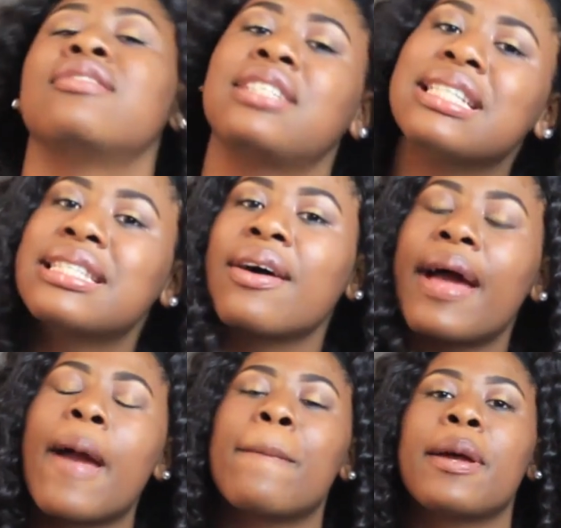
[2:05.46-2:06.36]
just so
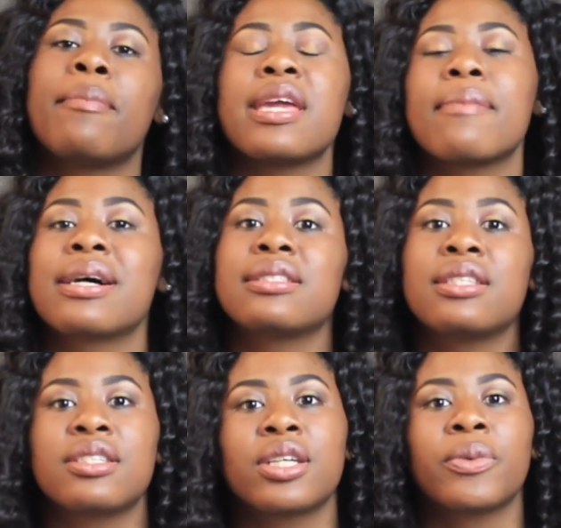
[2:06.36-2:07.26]
happened, me and my
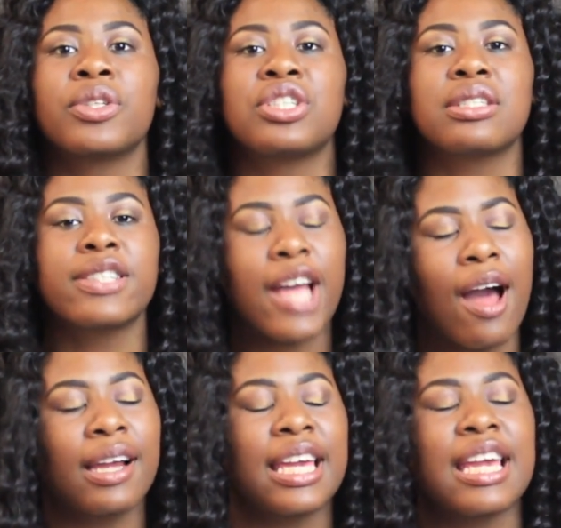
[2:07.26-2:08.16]
sister were just
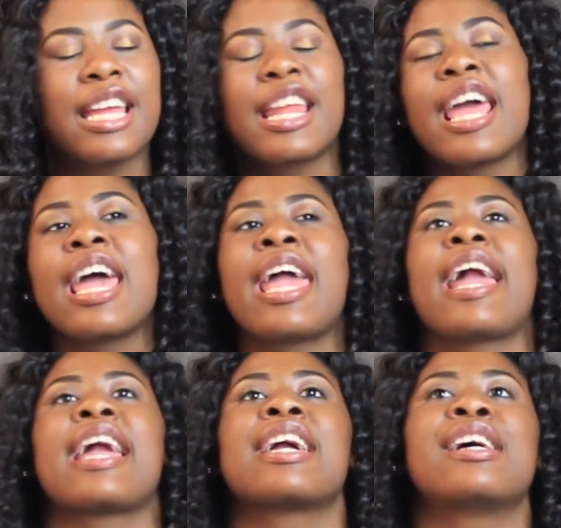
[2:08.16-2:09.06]
talking,
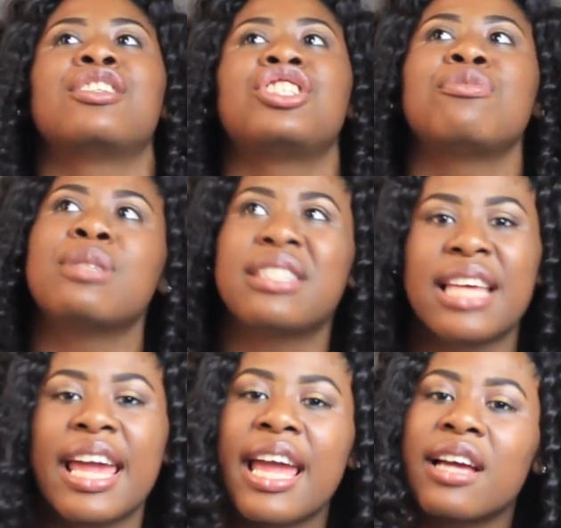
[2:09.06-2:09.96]
and she was
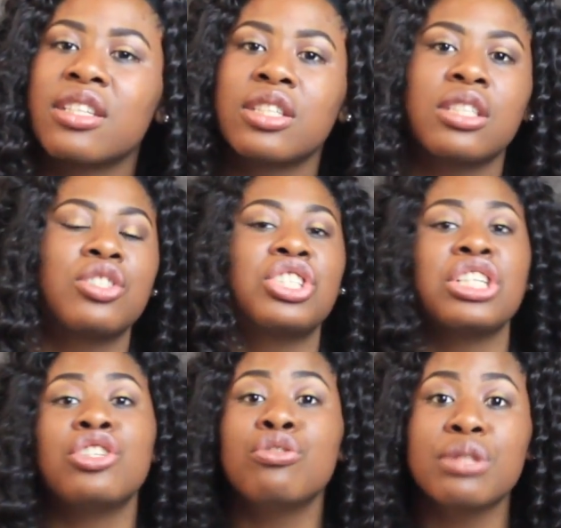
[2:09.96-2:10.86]
saying how
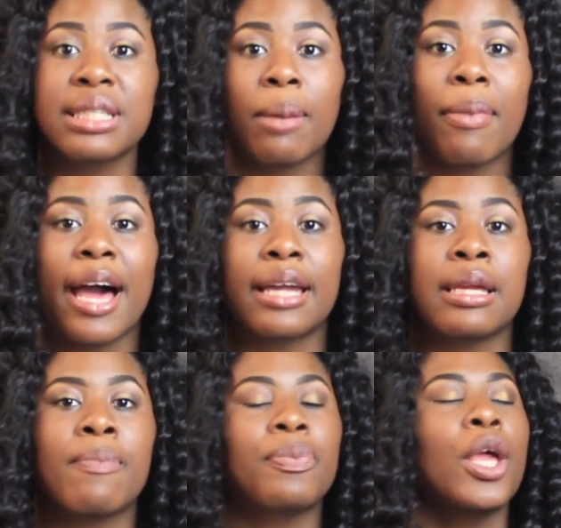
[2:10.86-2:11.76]
she knew
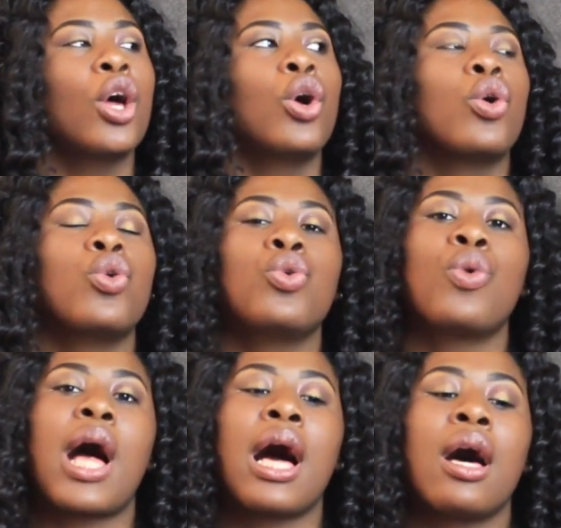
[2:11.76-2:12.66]
somebody
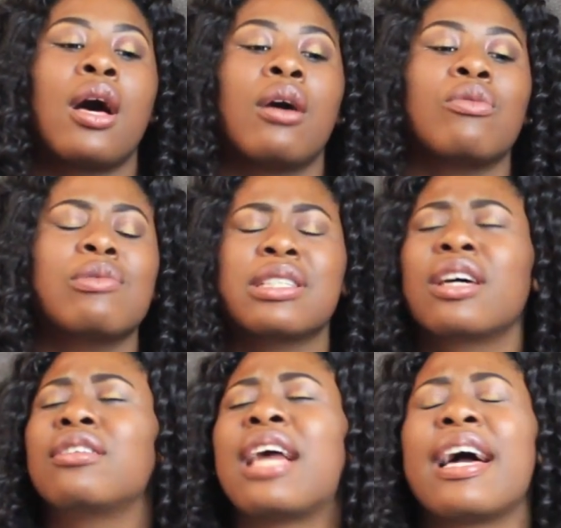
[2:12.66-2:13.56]
who was
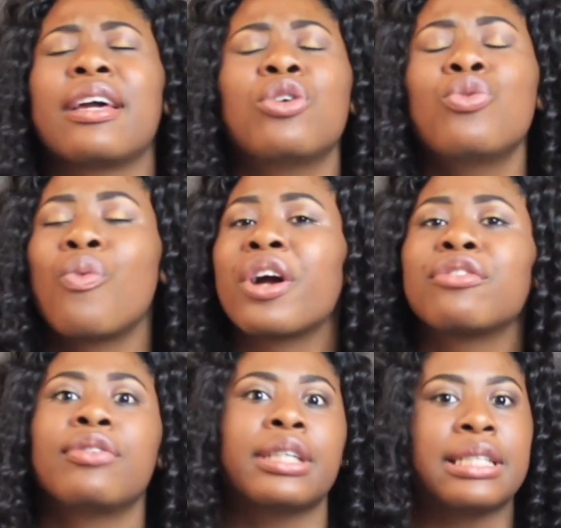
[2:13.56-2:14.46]
on, like, who
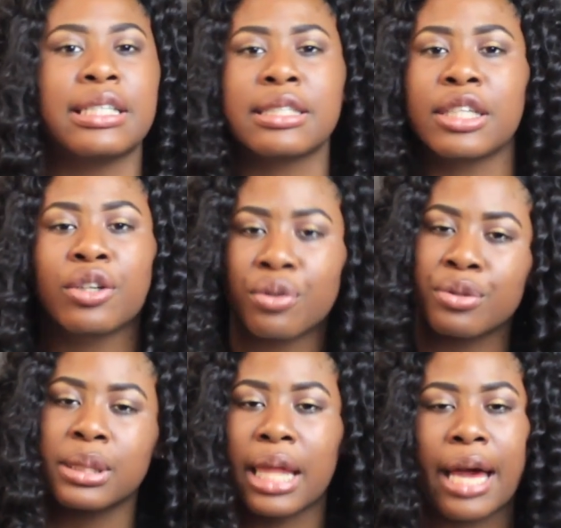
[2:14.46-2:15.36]
worked for a Disney
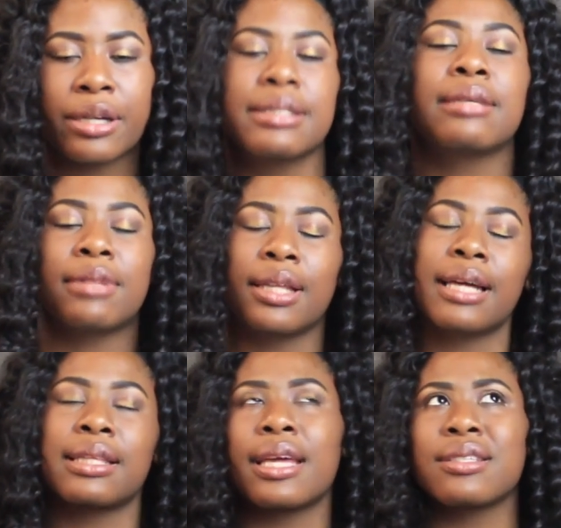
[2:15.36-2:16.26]
cruise line or something
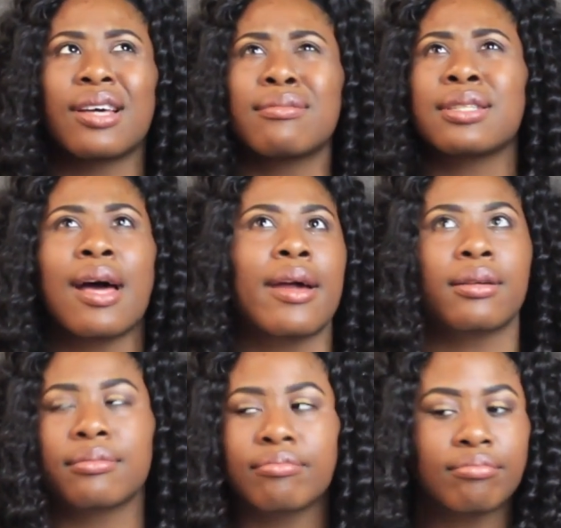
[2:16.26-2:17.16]
like that. So I was like,